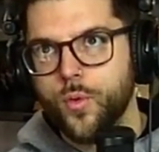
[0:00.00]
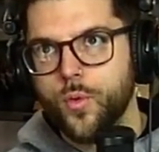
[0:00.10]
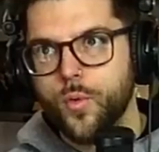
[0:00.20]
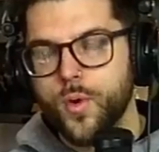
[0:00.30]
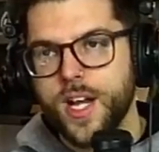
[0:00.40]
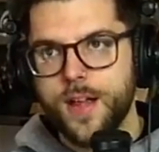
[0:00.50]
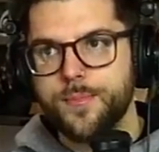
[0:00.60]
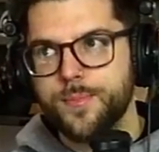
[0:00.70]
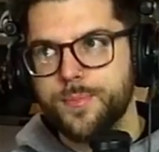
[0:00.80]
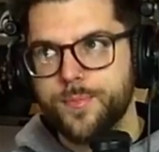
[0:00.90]
what I
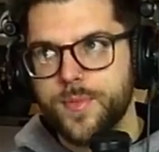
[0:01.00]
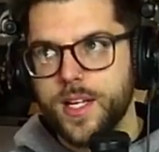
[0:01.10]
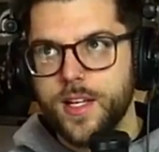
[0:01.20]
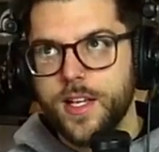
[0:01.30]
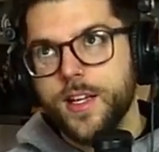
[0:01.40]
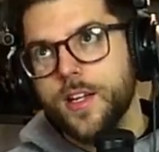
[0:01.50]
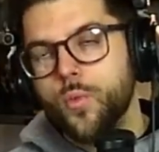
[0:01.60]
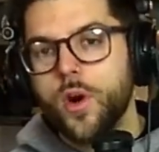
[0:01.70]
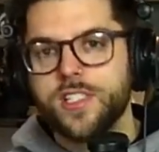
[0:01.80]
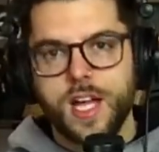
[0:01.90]

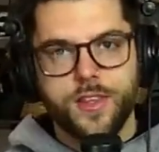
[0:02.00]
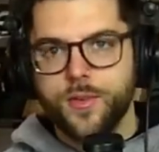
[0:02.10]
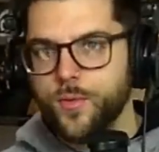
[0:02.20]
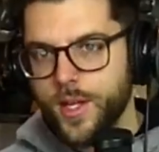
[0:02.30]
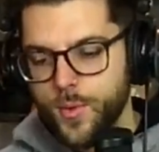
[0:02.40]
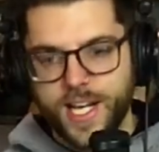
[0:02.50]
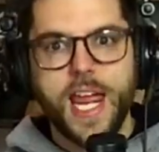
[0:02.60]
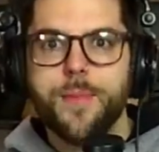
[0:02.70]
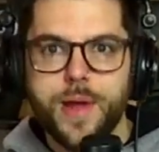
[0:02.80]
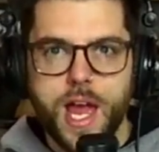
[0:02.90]
was on, like when I
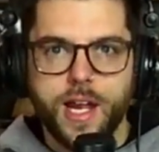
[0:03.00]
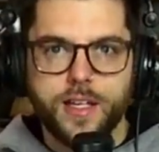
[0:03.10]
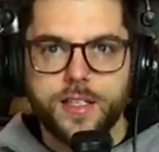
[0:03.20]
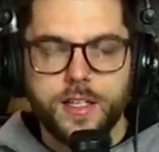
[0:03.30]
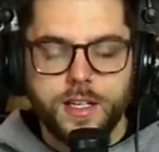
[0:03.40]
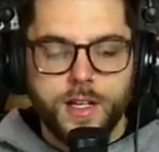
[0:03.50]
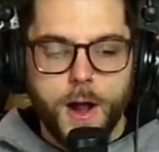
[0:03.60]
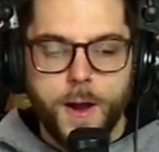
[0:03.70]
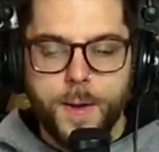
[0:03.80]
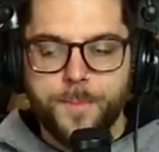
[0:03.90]
came back. I